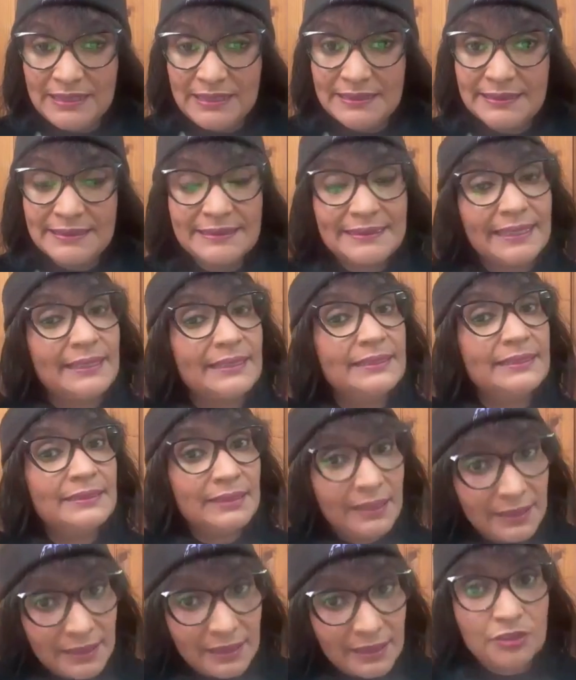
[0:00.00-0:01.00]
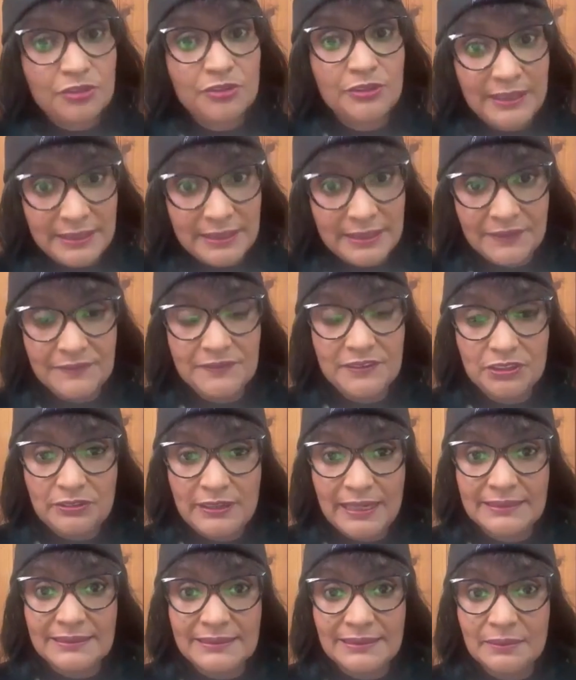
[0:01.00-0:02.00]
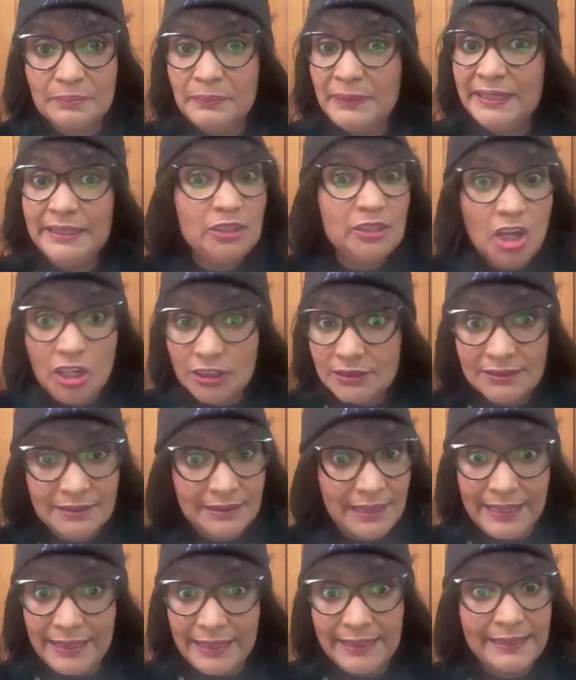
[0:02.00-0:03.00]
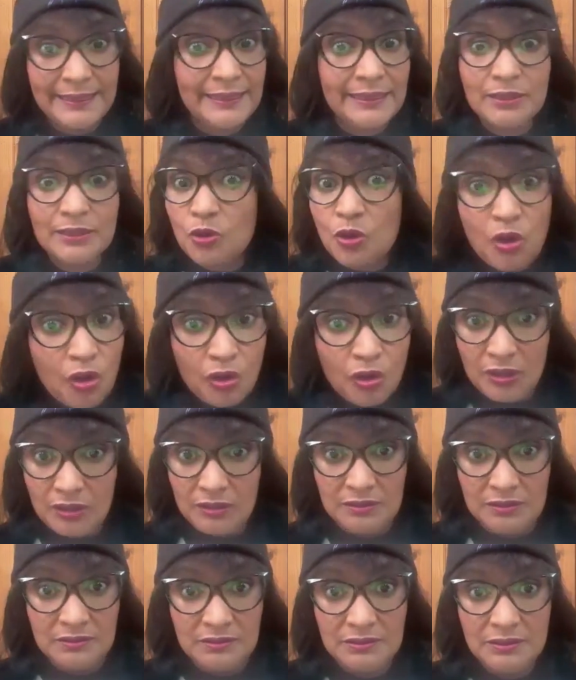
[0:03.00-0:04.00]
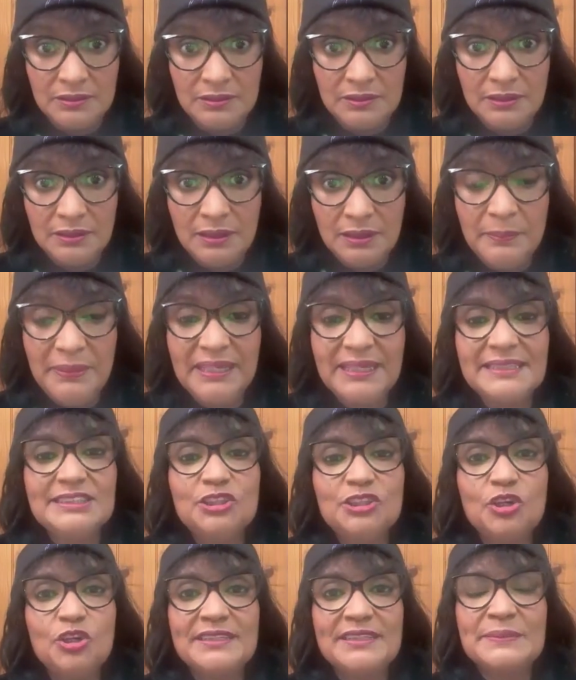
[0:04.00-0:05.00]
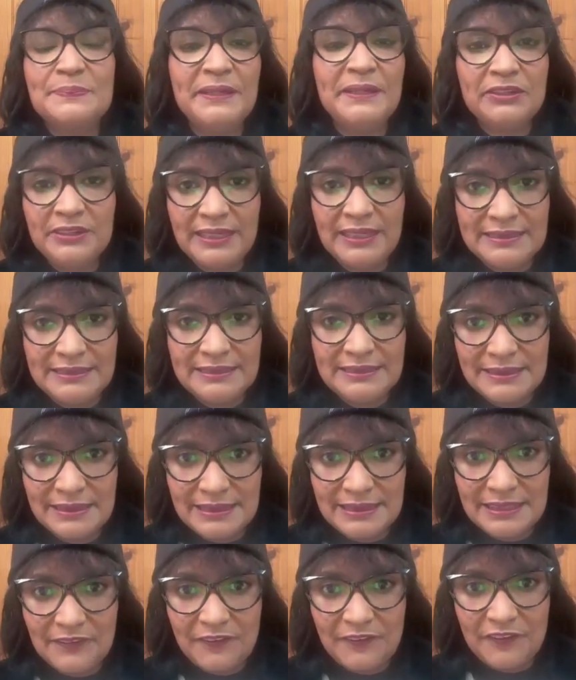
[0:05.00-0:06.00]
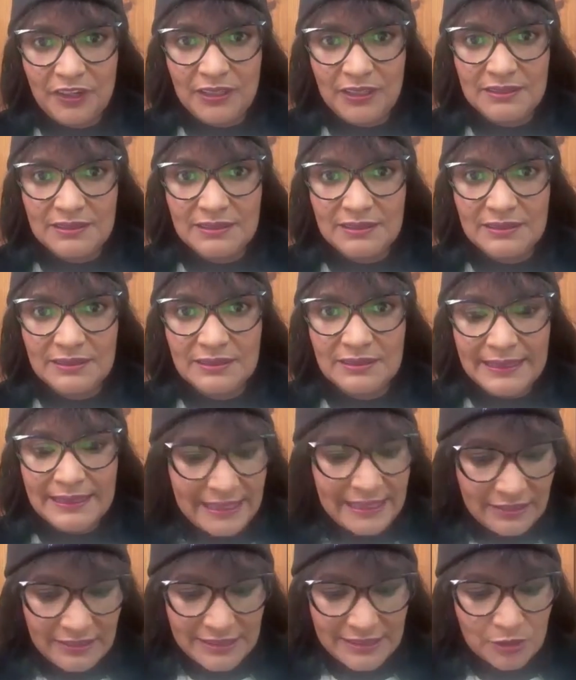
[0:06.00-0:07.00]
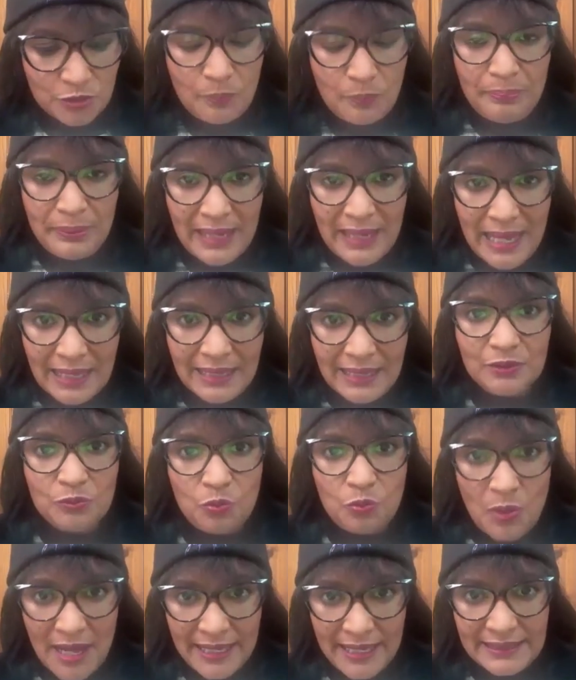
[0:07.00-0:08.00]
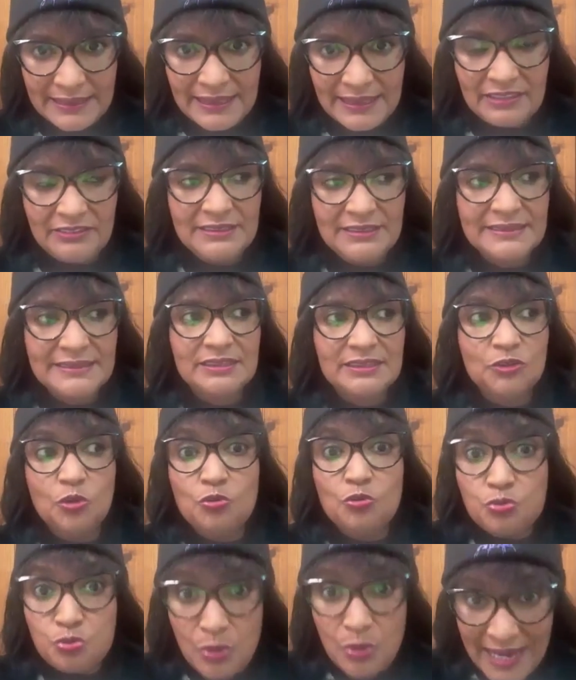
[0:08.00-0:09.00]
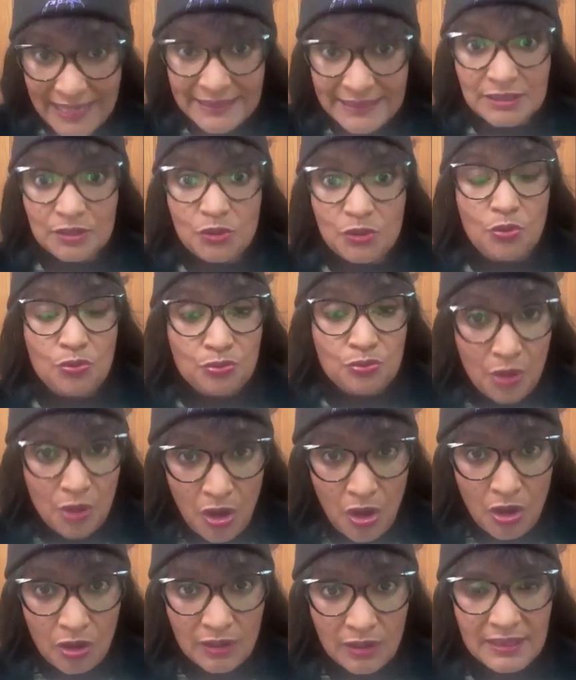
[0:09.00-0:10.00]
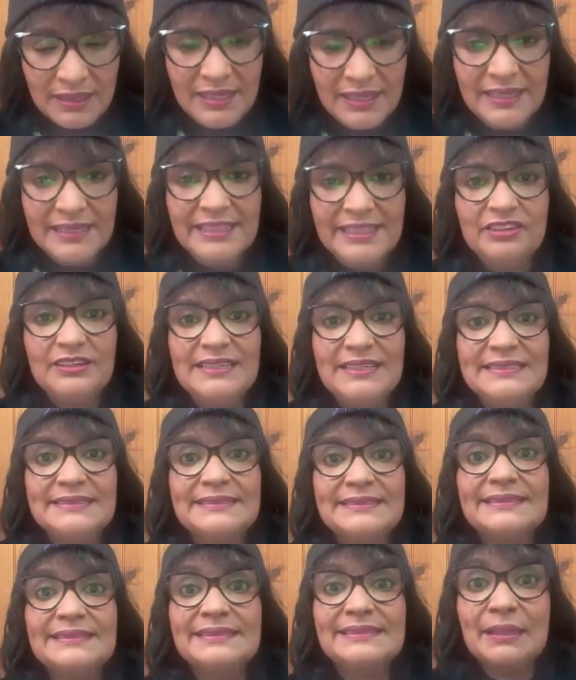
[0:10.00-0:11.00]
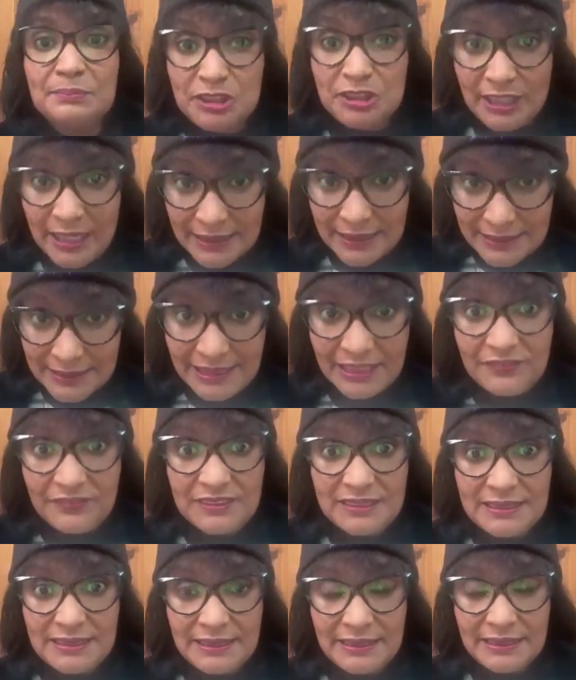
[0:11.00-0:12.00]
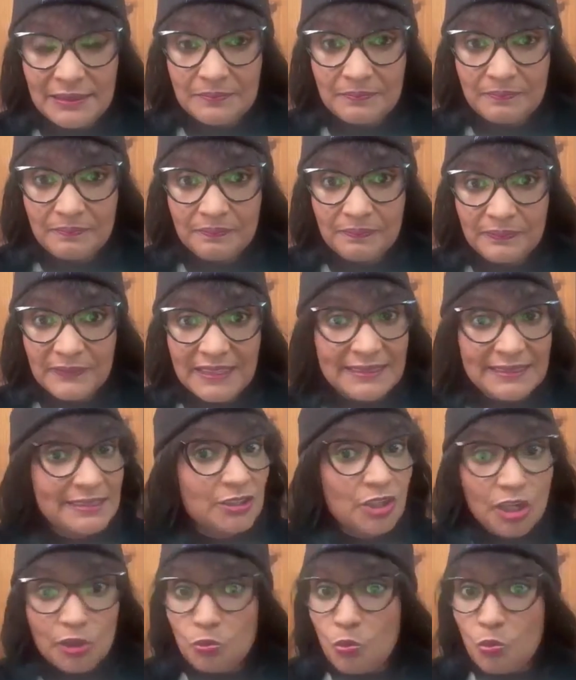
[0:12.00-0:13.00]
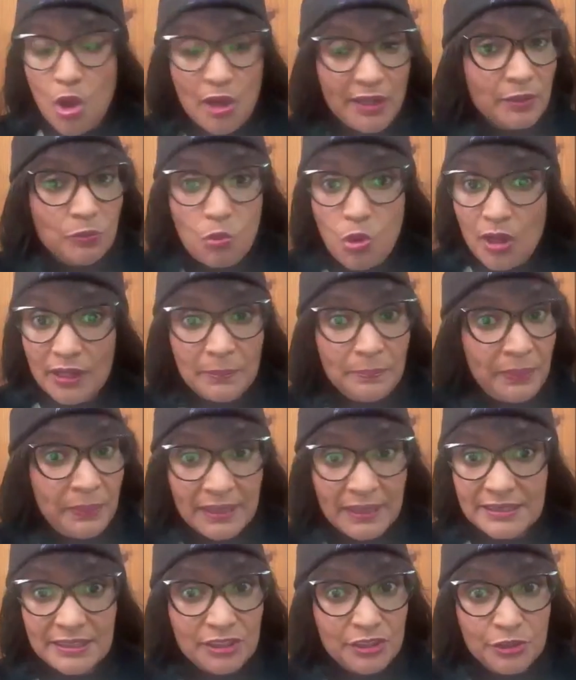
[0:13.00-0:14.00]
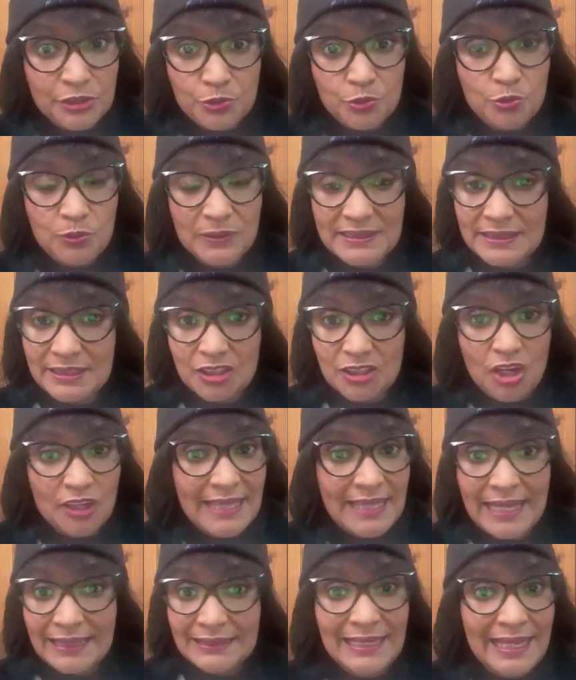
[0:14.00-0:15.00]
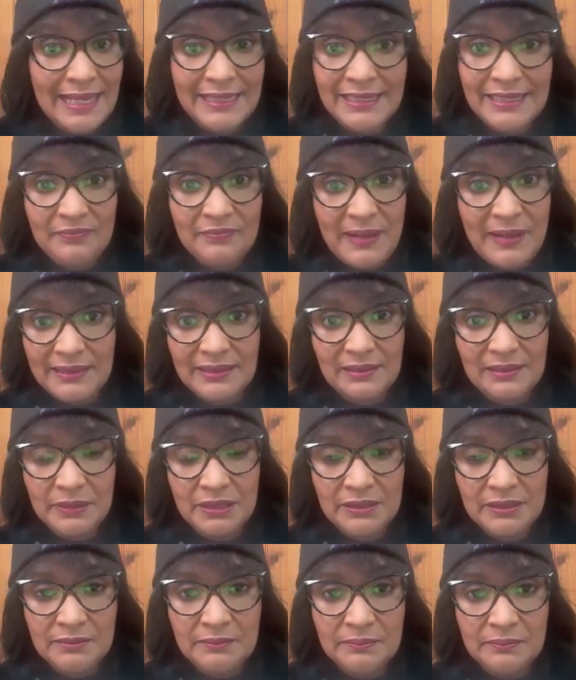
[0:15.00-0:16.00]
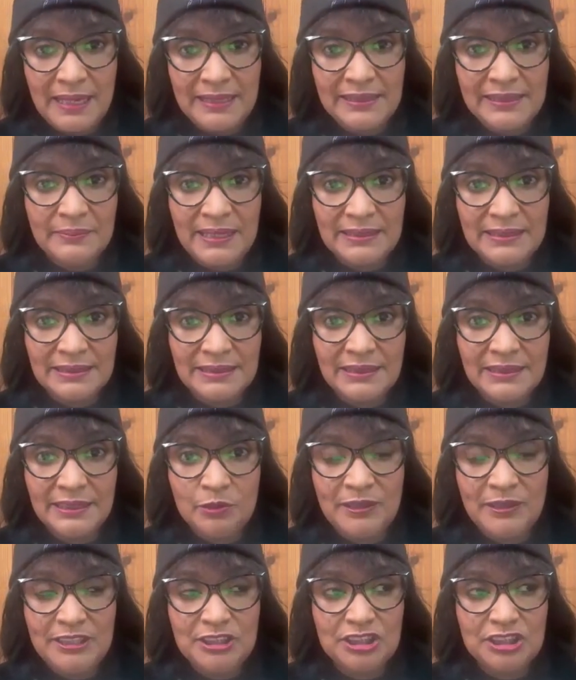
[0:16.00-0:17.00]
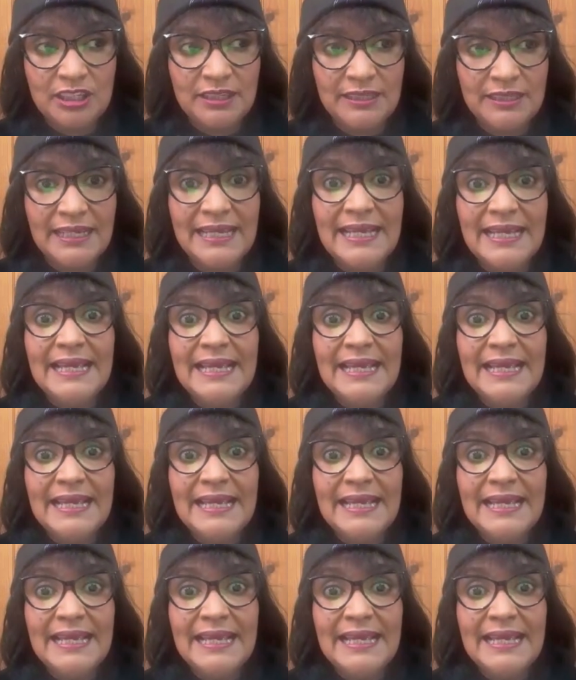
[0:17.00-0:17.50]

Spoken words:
reasons that another creative director may not like it at all, because your experiences are different. There is no black and white. There is no right or wrong. There is subjectivity. It's not 1 and 1 plus 2. It's not that kind of mathematical equation.